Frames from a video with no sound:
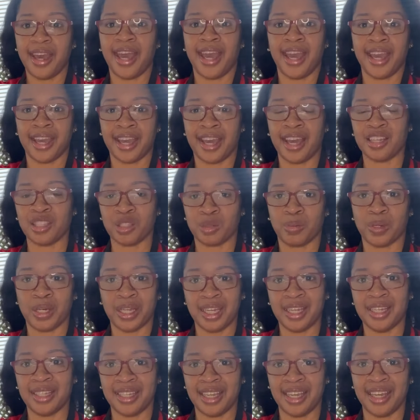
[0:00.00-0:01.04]
And guess what
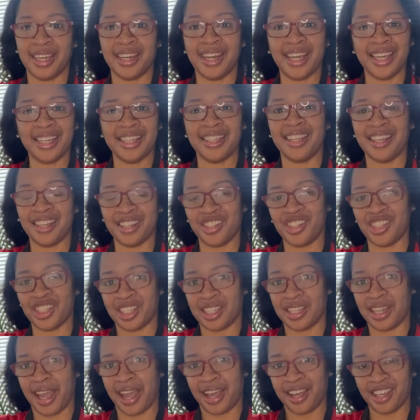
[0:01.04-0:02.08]
he did? He did just
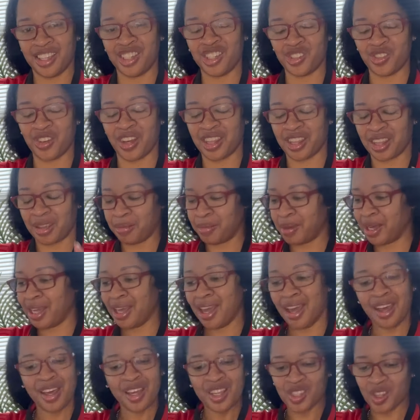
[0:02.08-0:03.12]
that. He strengthened
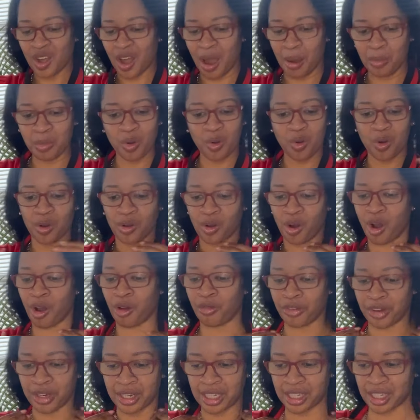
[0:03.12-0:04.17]
me. So I'm going off,
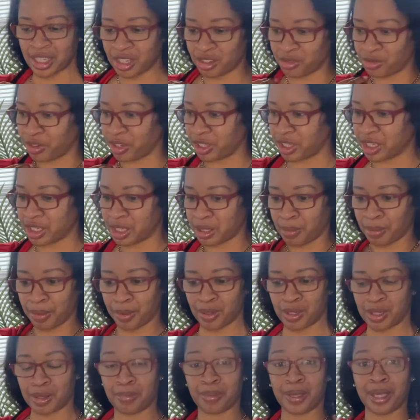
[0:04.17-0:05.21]
and this is really
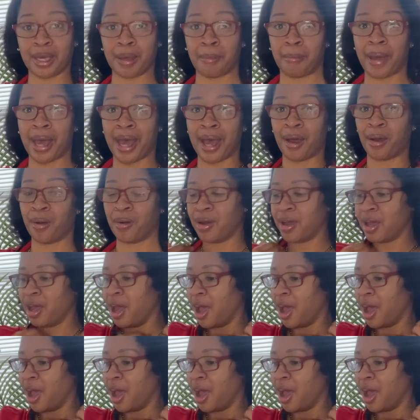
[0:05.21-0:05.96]
supposed to be about